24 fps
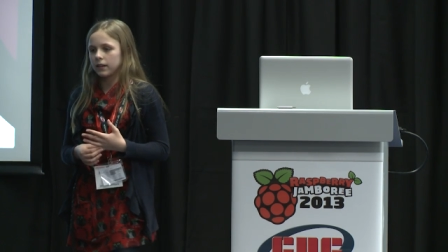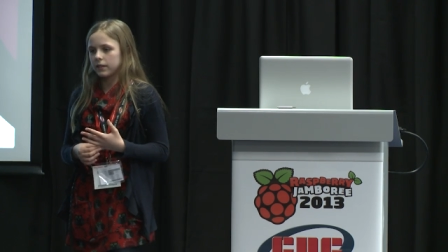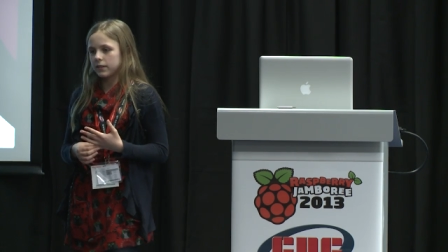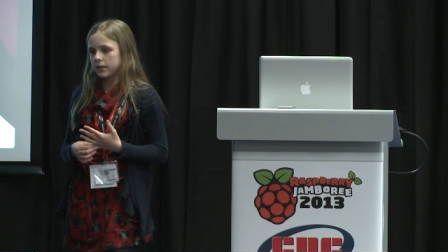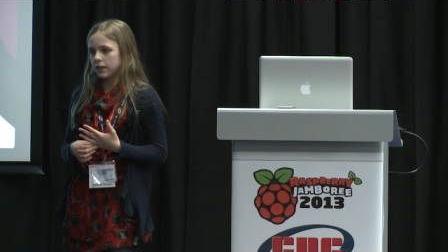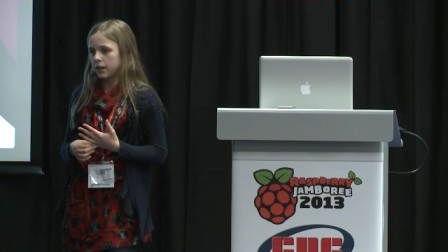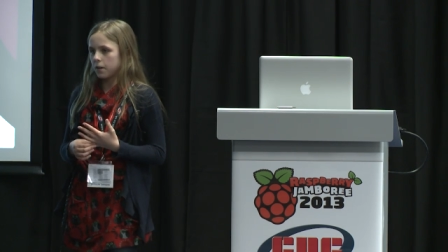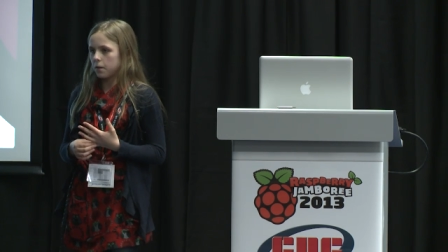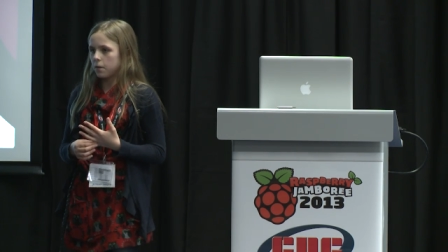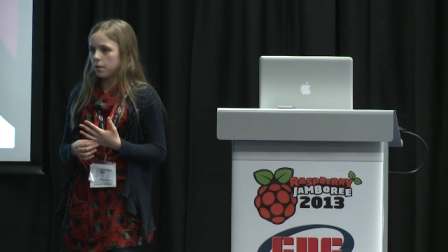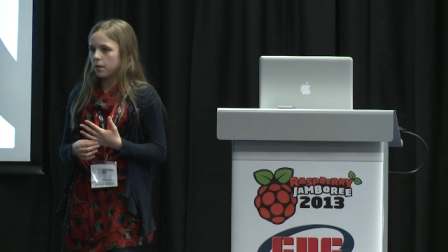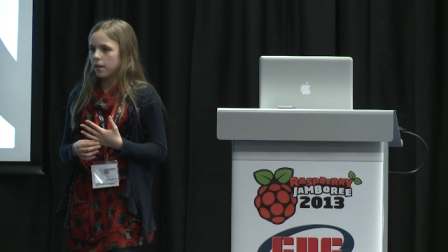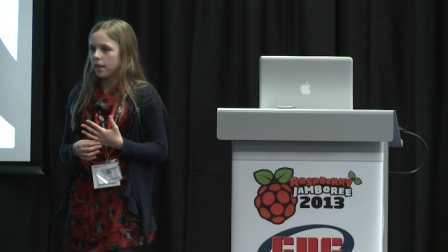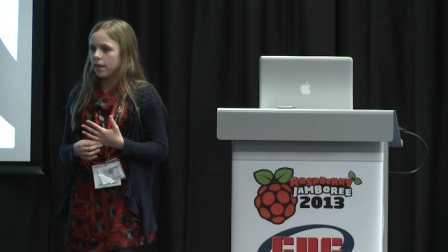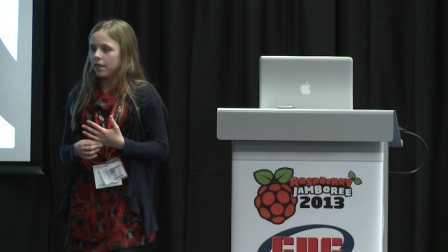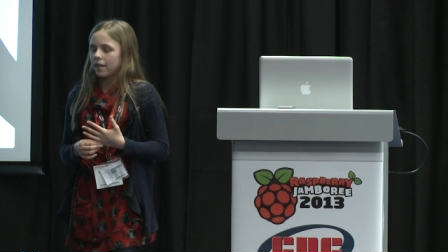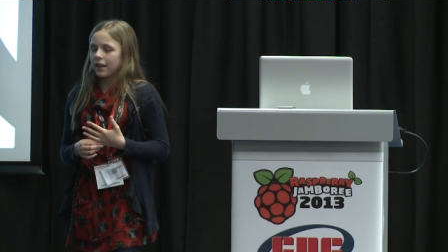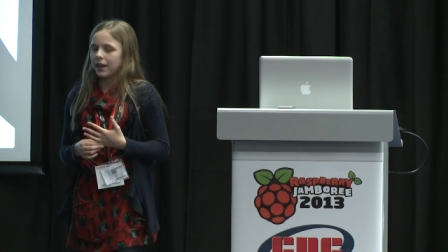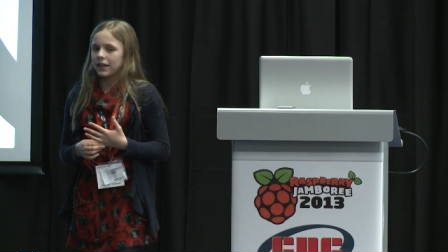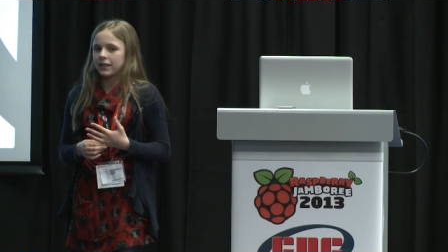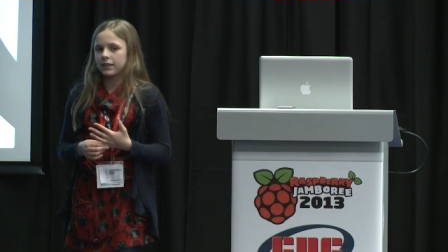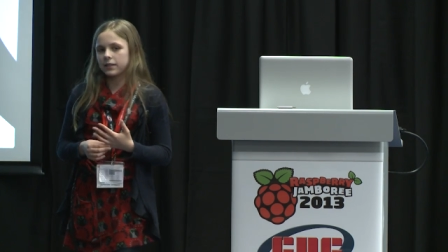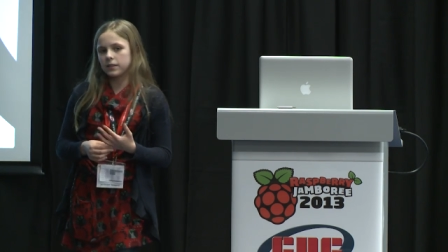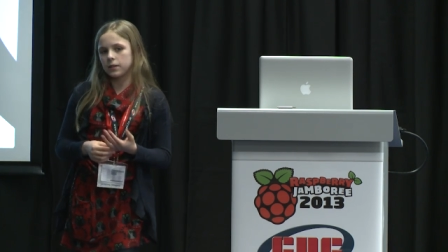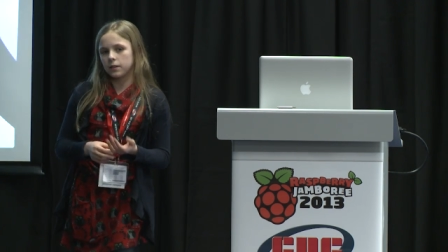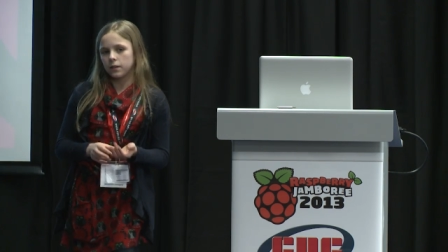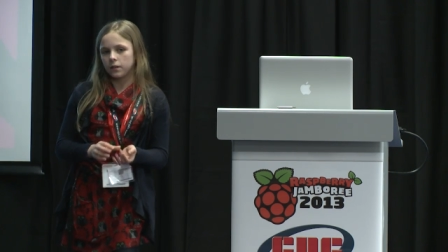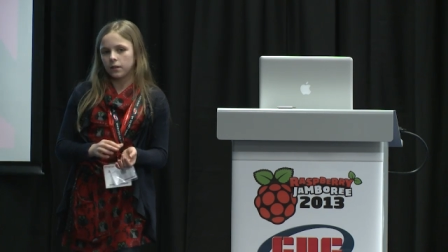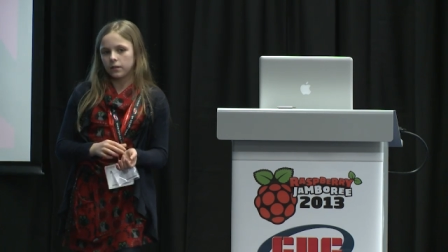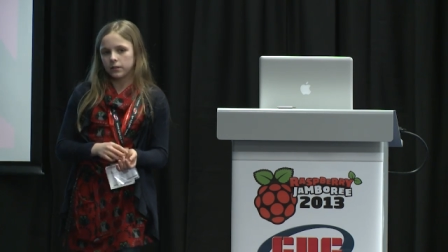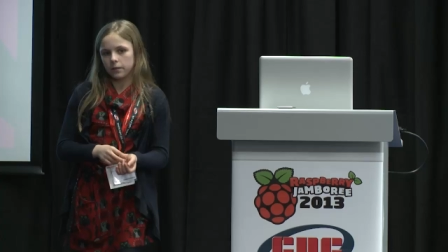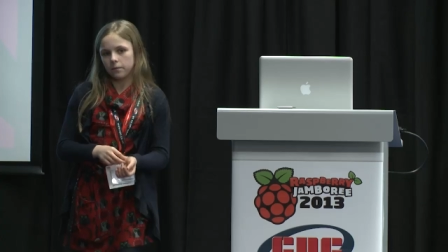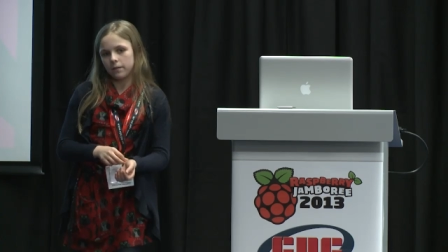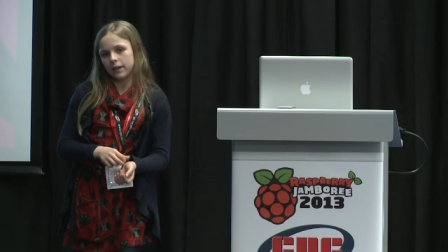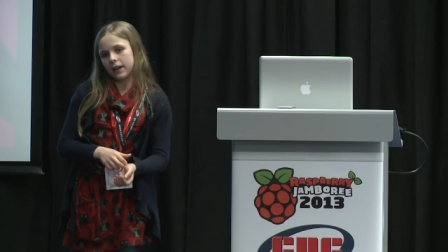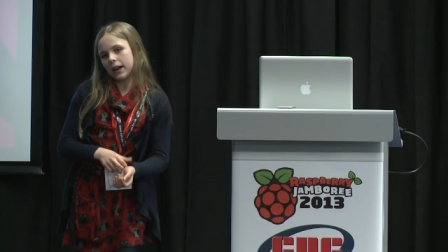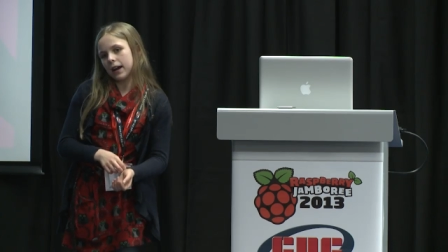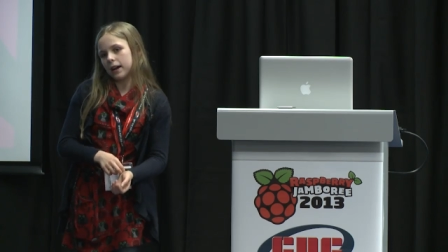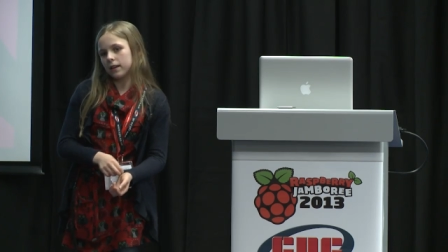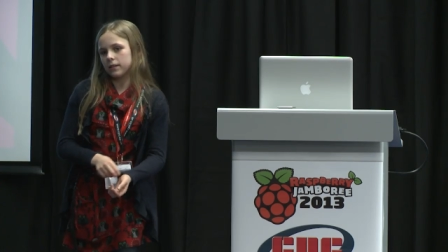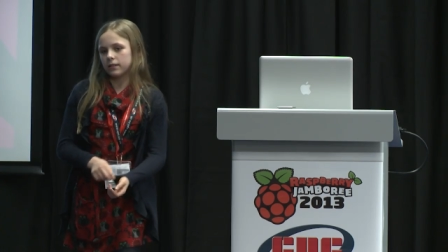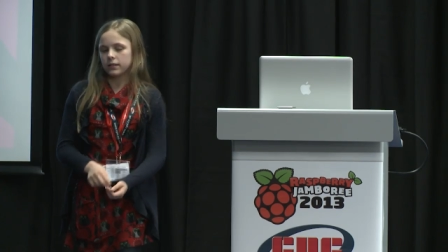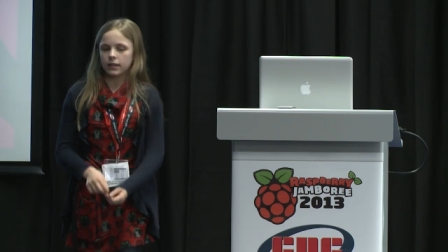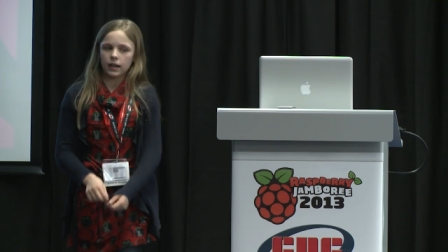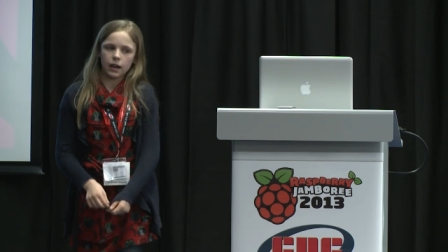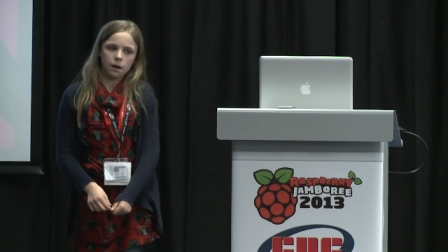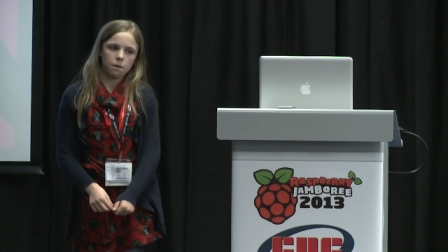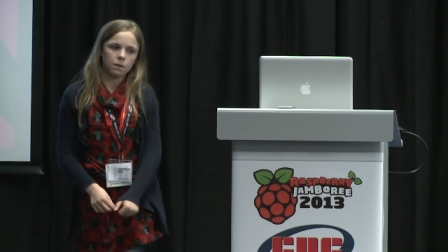So that's something
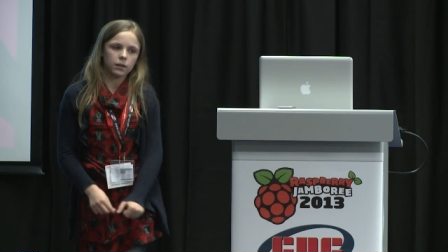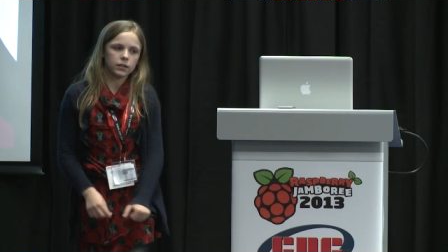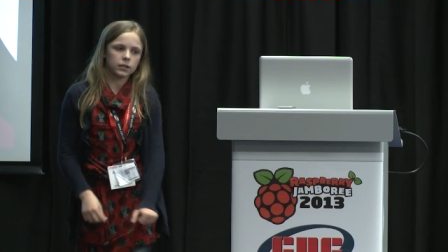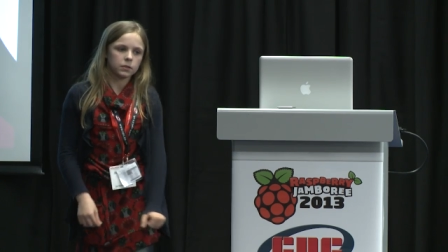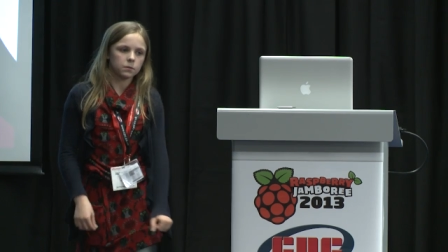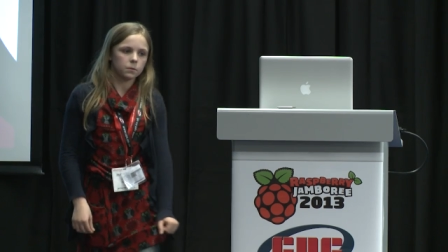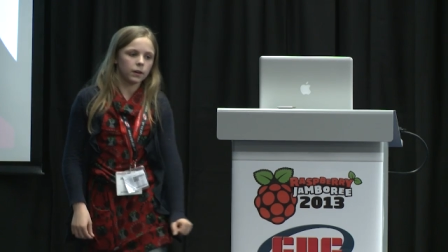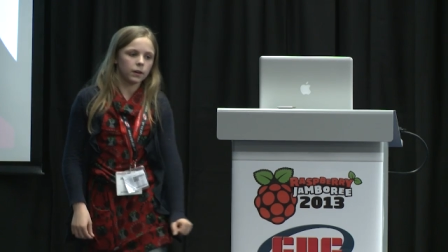else that I want to